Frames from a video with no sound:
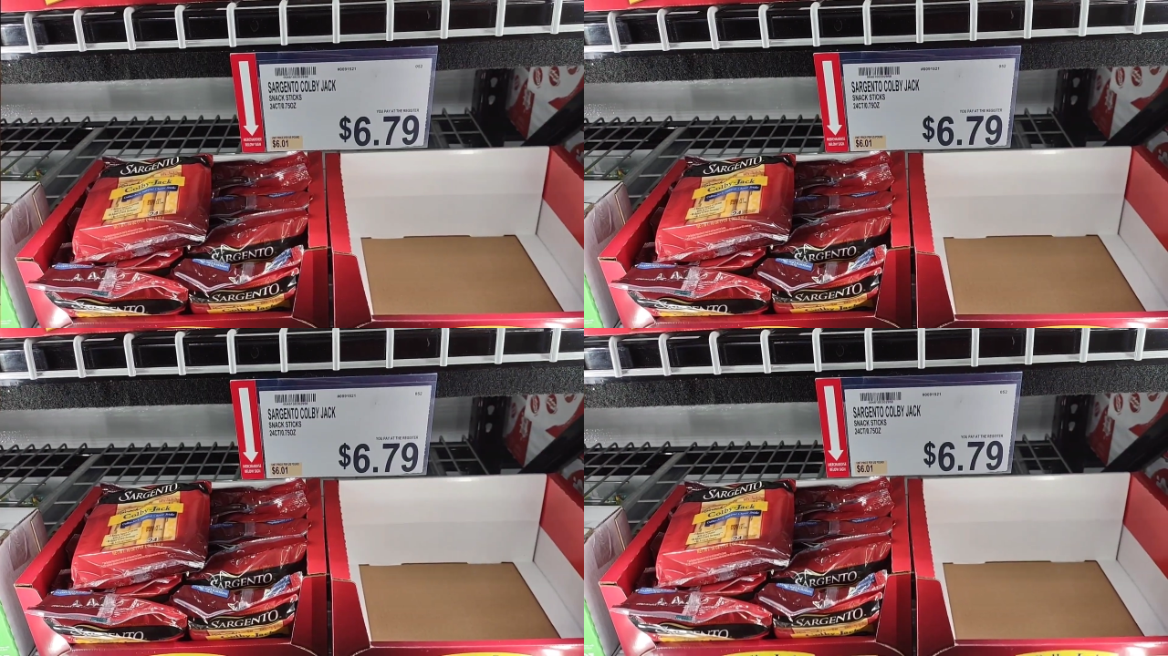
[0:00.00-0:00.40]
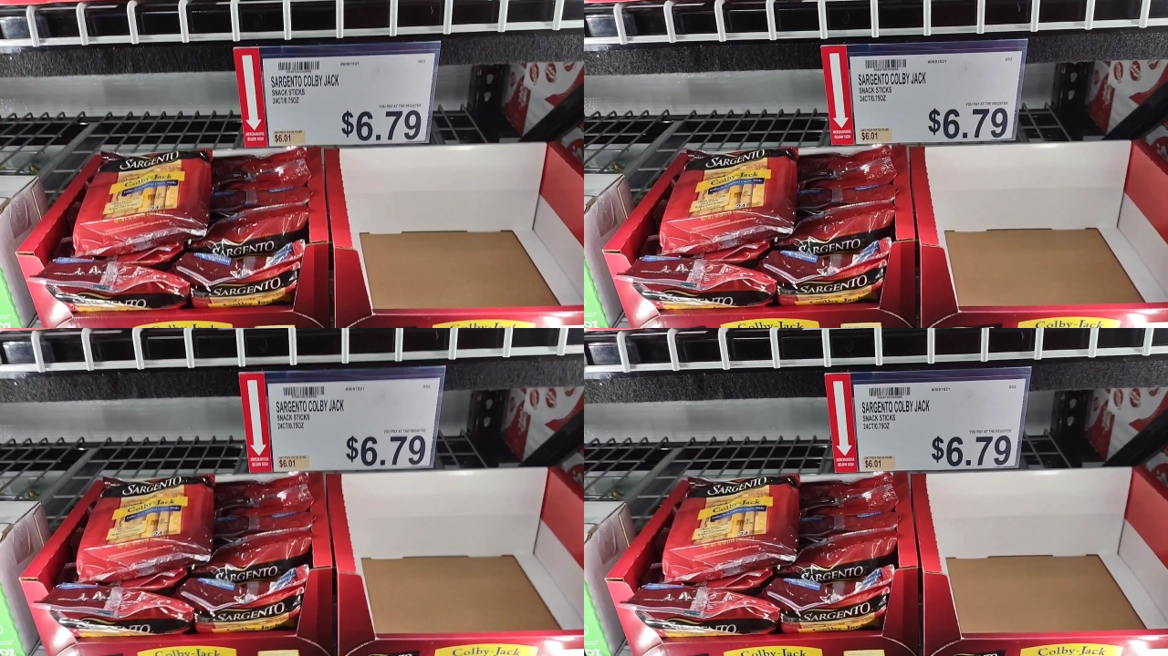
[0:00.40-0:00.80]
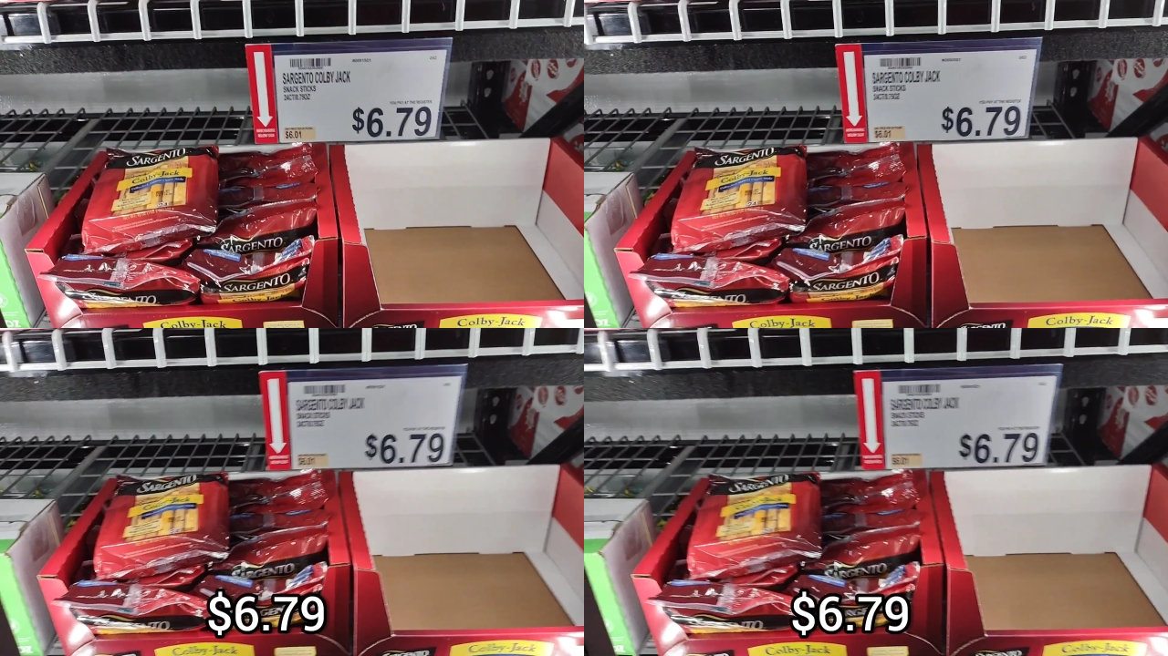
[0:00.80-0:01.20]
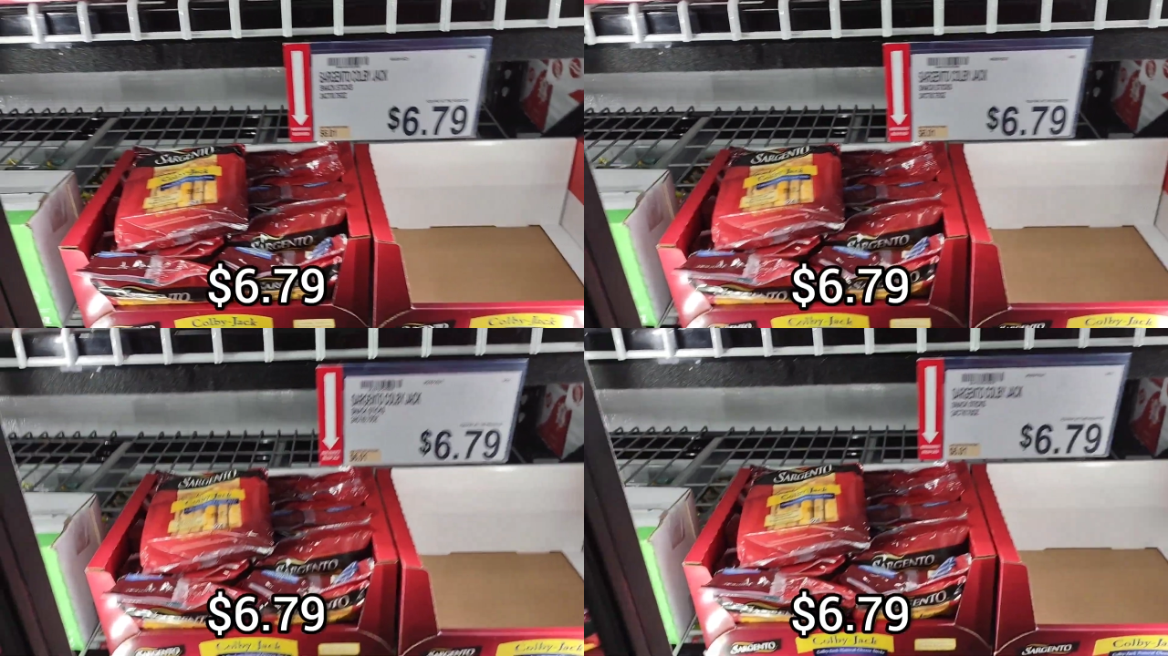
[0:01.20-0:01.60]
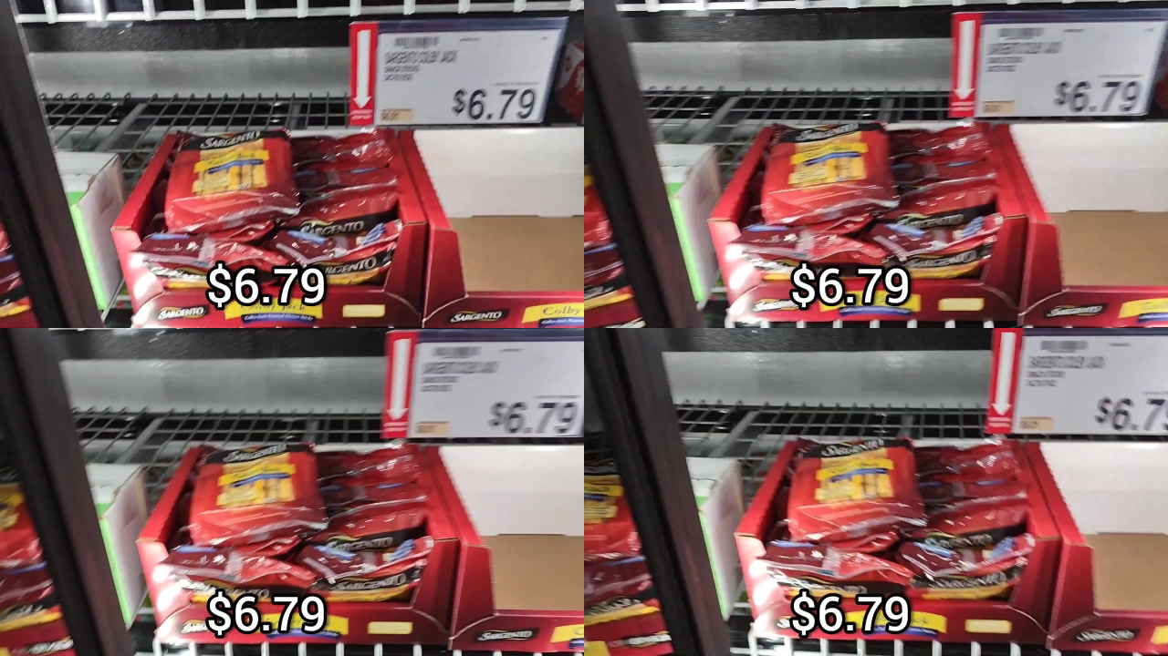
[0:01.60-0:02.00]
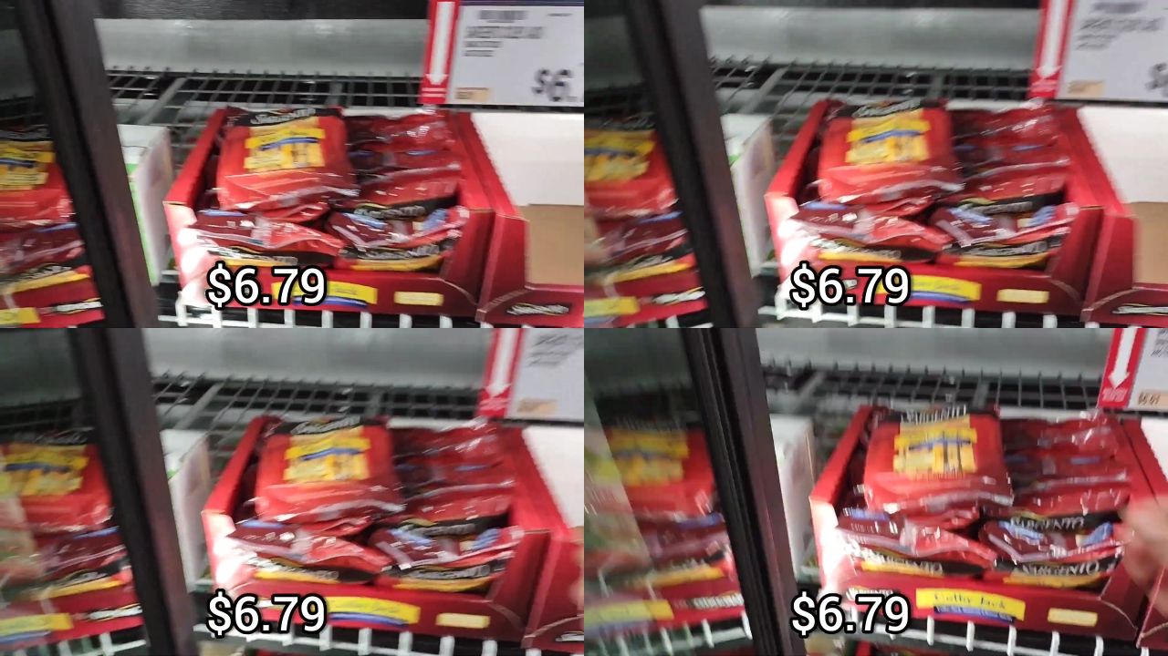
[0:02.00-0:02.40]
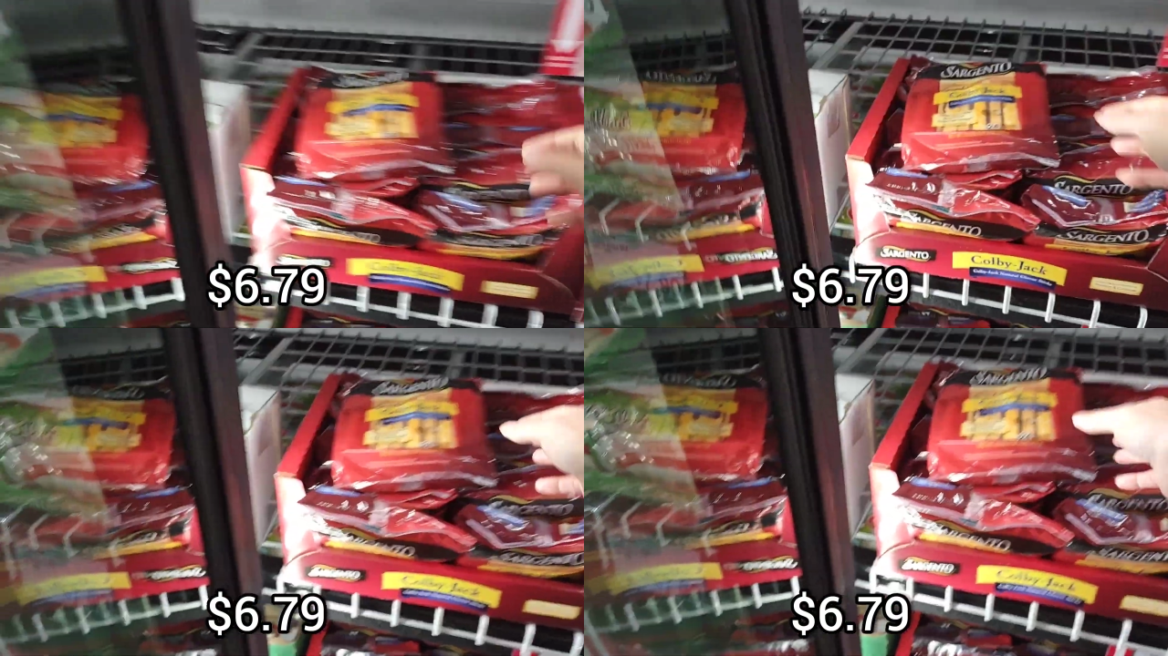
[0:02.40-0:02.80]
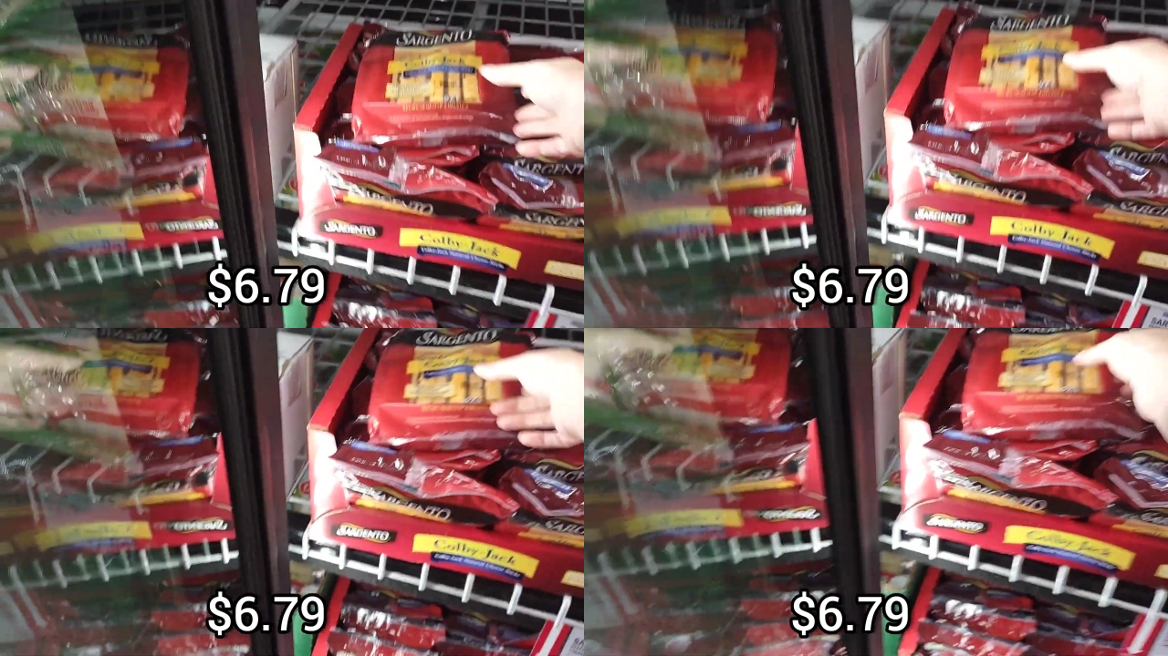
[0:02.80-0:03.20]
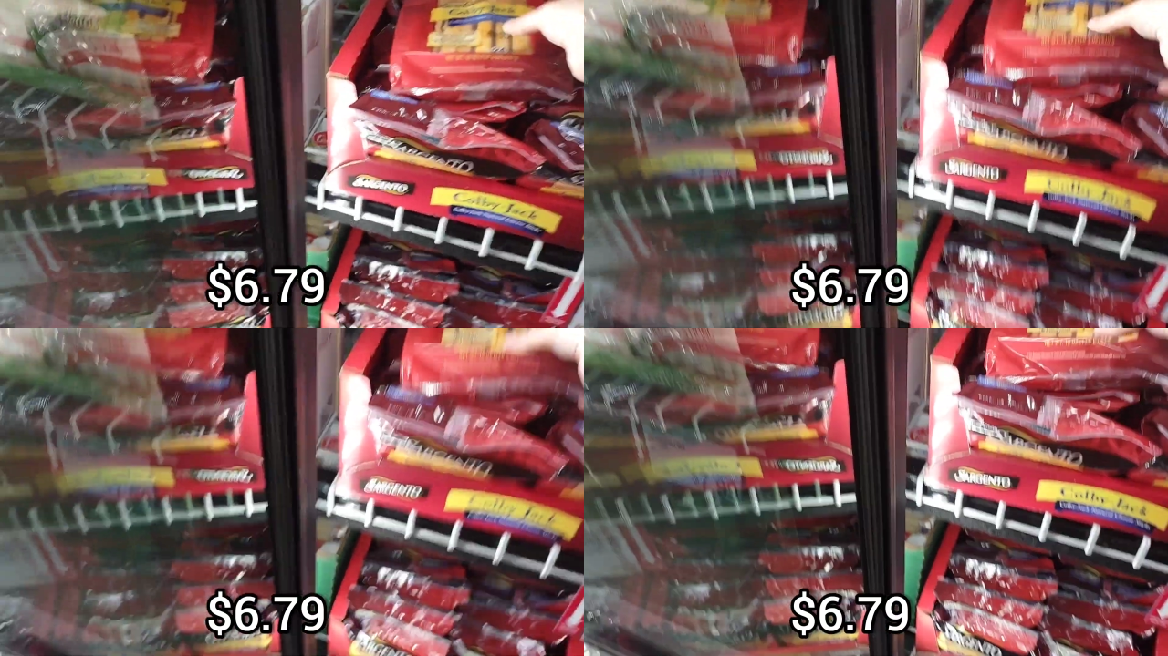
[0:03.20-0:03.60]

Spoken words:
(no speaker visible)